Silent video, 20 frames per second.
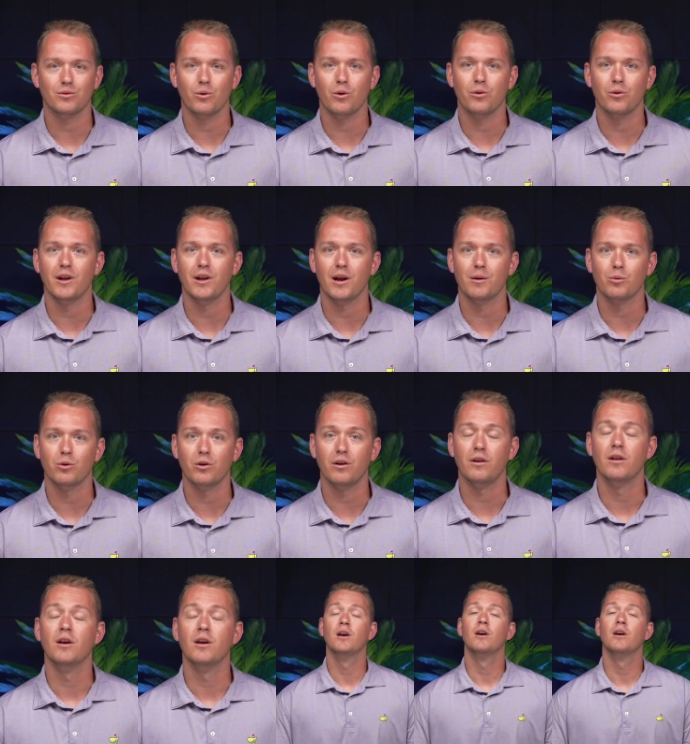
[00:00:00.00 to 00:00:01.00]
Road
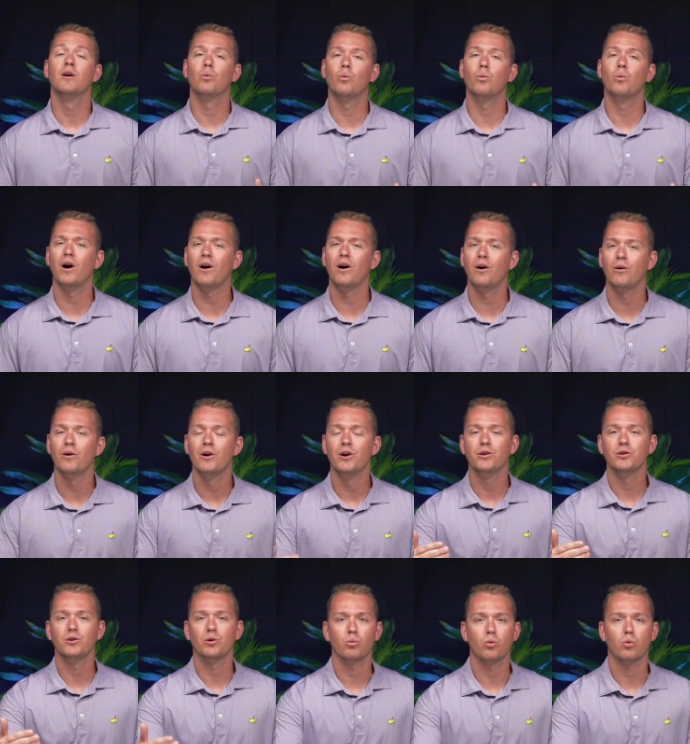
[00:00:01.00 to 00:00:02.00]
neighborhood." Well,
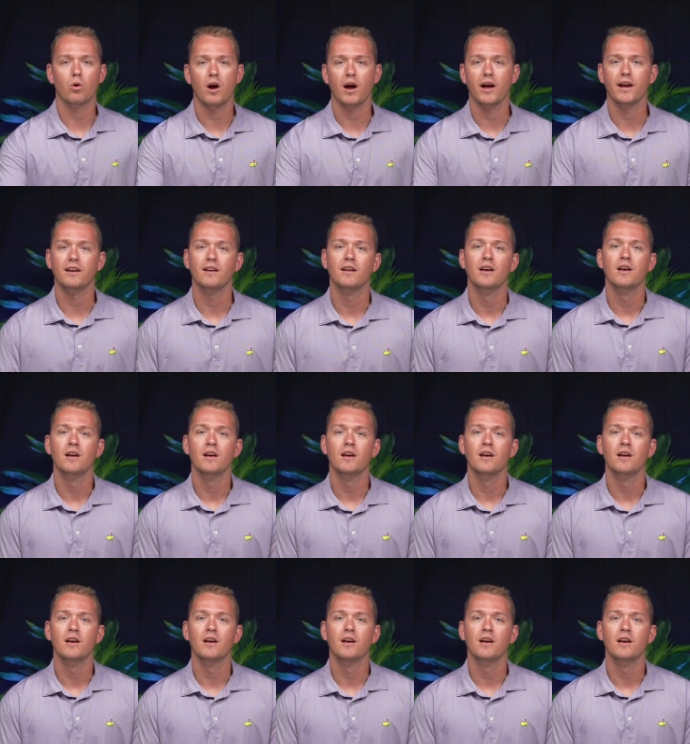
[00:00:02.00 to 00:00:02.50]
you're right.